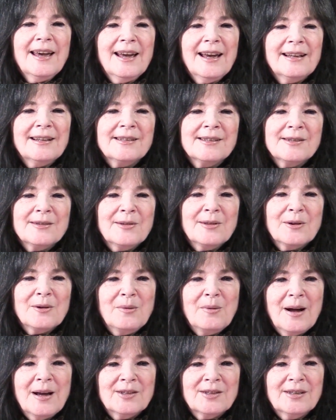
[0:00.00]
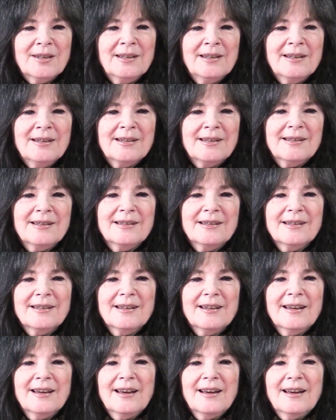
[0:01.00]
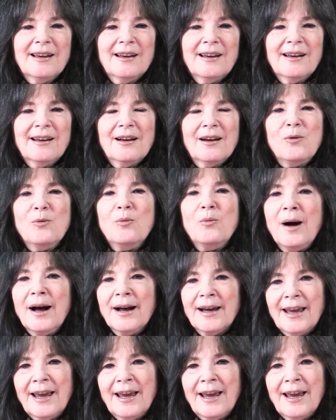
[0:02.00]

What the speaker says: And so the question is, what